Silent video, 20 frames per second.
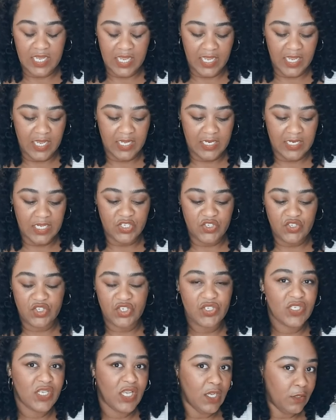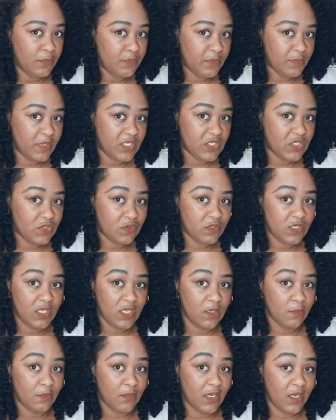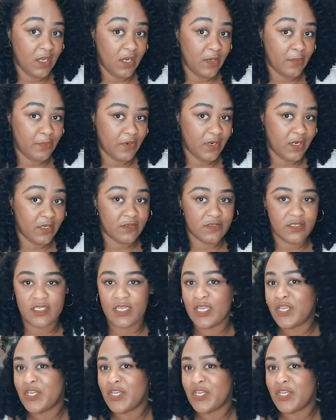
and it's just helping me to keep my eyebrows